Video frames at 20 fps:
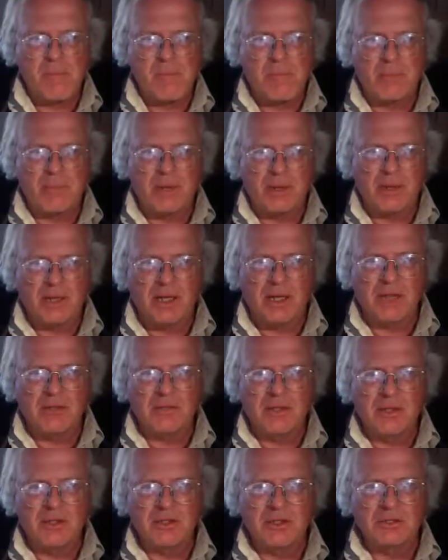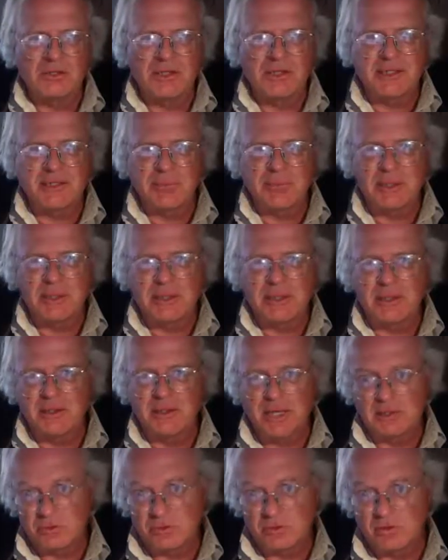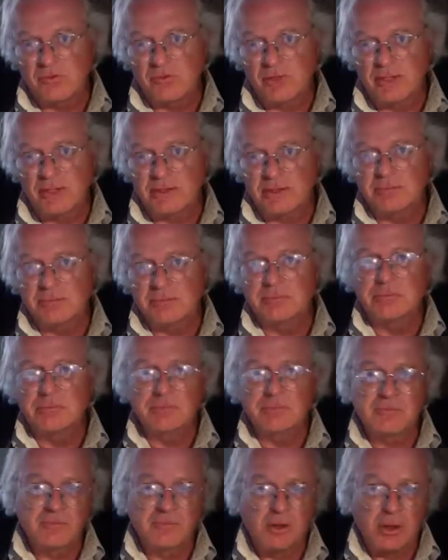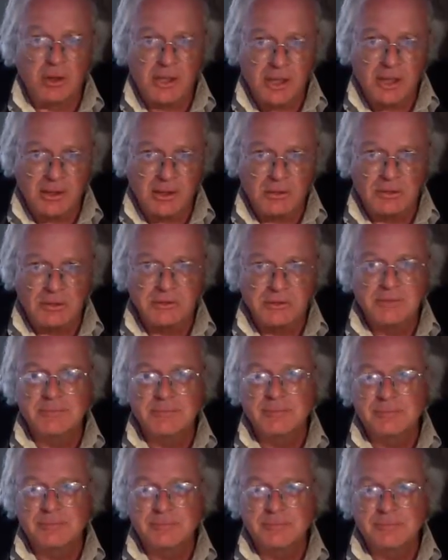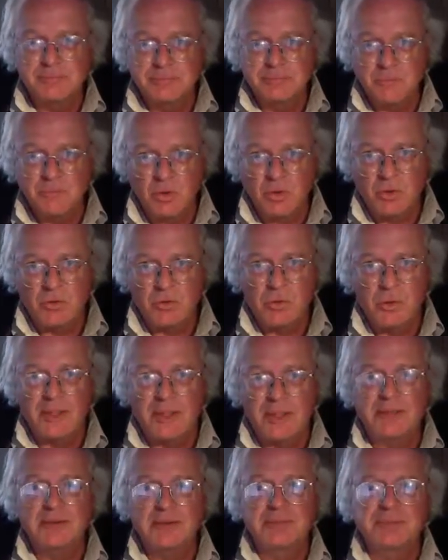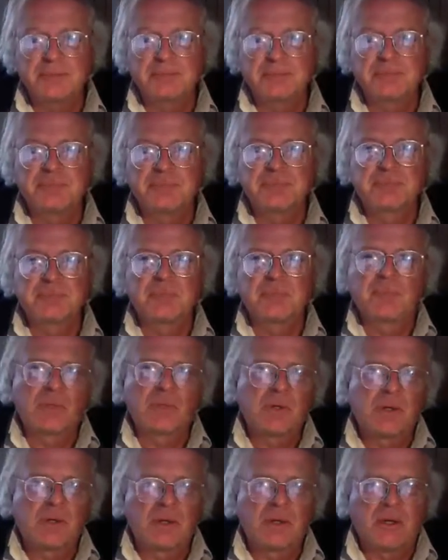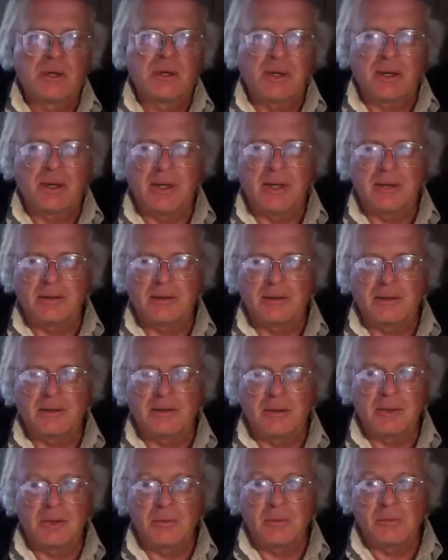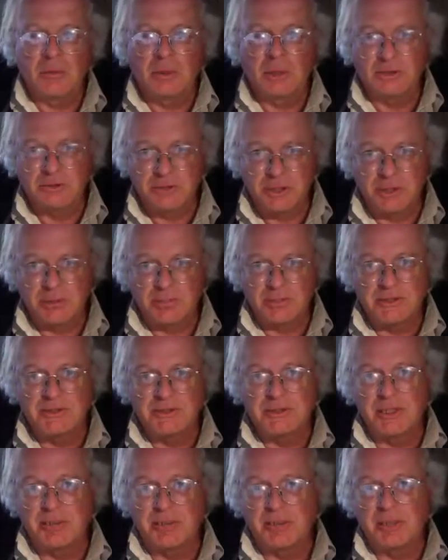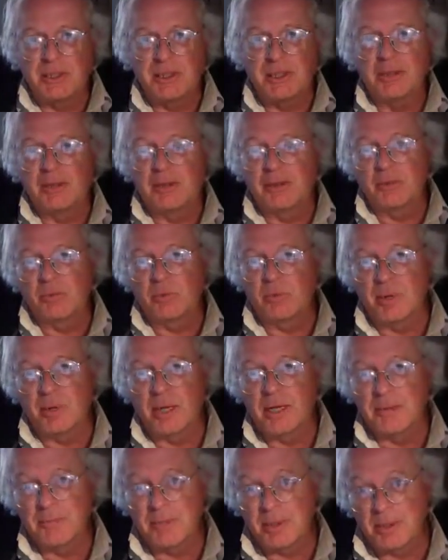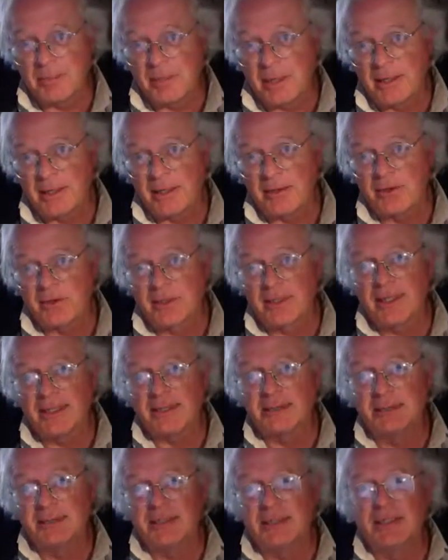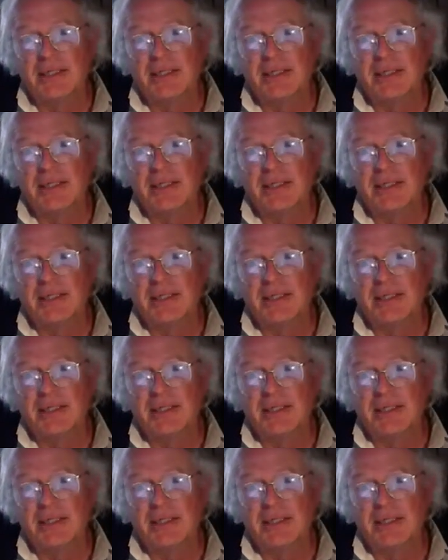lot of it looks like to be natural events, volcanoes, earthquakes. And a gentleman reminded me about Edgar Casey.